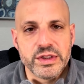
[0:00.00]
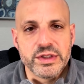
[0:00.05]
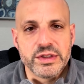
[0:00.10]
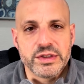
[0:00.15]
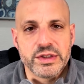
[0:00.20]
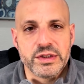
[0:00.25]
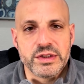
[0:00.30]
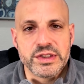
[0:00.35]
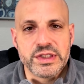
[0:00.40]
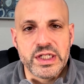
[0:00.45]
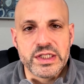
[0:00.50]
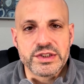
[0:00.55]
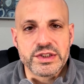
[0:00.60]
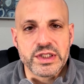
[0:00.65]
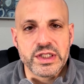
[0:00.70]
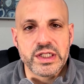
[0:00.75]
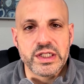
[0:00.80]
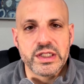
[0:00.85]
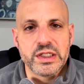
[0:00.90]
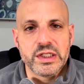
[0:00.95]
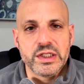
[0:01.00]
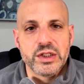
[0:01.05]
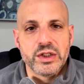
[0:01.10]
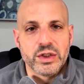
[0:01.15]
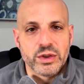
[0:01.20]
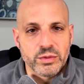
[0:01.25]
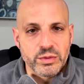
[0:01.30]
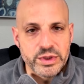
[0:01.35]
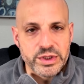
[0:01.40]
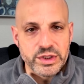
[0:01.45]
So essentially,
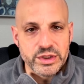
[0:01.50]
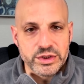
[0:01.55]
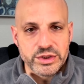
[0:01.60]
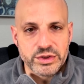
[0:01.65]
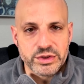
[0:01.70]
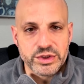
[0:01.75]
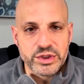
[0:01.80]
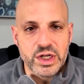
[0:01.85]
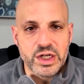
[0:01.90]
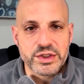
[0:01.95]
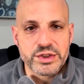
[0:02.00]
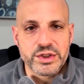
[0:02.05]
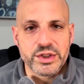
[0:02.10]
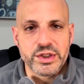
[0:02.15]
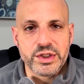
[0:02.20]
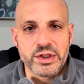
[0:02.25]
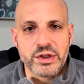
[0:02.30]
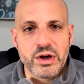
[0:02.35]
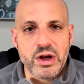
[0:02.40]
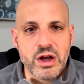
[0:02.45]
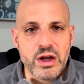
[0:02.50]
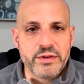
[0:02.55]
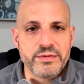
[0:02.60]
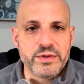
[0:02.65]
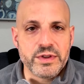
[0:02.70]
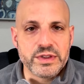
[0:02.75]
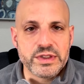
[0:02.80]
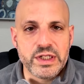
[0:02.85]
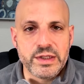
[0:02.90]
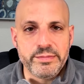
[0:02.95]
when you're structuring your
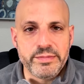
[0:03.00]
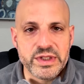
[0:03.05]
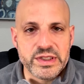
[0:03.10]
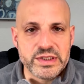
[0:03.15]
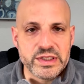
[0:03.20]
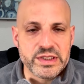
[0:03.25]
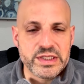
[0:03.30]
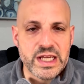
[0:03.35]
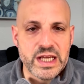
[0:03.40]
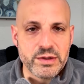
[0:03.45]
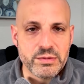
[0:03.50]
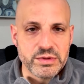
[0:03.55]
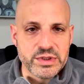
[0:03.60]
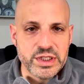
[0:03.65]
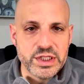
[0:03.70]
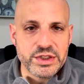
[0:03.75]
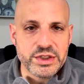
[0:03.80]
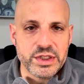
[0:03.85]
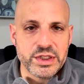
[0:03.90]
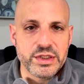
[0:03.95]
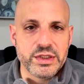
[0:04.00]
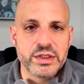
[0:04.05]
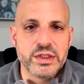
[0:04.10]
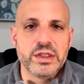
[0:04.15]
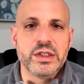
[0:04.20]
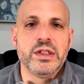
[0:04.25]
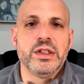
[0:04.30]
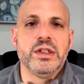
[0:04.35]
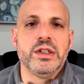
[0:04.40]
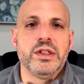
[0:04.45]
offers on business acquisition,
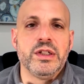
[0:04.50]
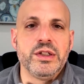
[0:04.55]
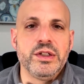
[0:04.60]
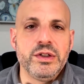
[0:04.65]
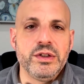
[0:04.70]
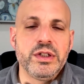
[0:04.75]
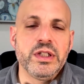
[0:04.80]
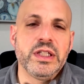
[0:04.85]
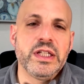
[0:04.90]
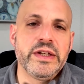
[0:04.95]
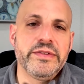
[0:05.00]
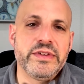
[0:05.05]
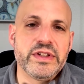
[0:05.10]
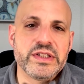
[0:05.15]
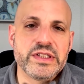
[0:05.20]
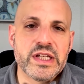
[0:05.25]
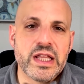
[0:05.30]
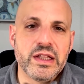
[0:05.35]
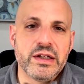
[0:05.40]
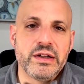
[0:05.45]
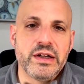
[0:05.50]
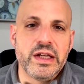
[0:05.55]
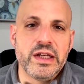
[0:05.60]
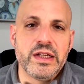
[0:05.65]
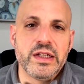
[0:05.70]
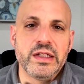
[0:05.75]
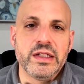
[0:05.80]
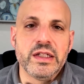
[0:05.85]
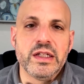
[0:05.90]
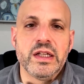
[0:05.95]
you can leave the seller
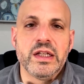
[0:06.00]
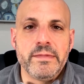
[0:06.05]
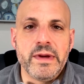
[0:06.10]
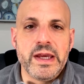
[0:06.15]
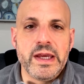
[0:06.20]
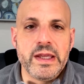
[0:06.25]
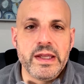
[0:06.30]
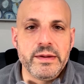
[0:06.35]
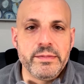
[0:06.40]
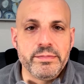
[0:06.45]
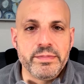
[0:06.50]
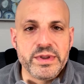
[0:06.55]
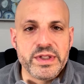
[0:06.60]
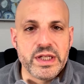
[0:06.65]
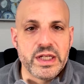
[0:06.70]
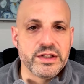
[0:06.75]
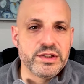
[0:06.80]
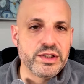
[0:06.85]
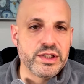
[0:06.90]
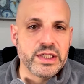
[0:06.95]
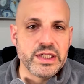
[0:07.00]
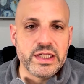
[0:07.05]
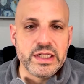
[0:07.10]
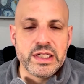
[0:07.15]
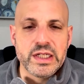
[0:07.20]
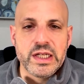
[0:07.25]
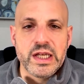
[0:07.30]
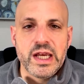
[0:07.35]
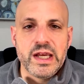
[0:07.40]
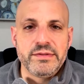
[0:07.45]
in and potentially
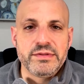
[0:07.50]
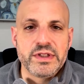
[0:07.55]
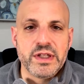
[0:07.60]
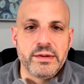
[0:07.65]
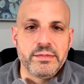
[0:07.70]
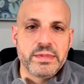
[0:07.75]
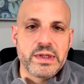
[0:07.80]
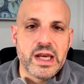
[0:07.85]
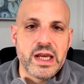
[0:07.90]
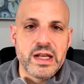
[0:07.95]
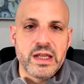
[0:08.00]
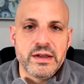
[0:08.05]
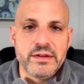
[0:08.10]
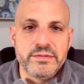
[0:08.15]
have some kind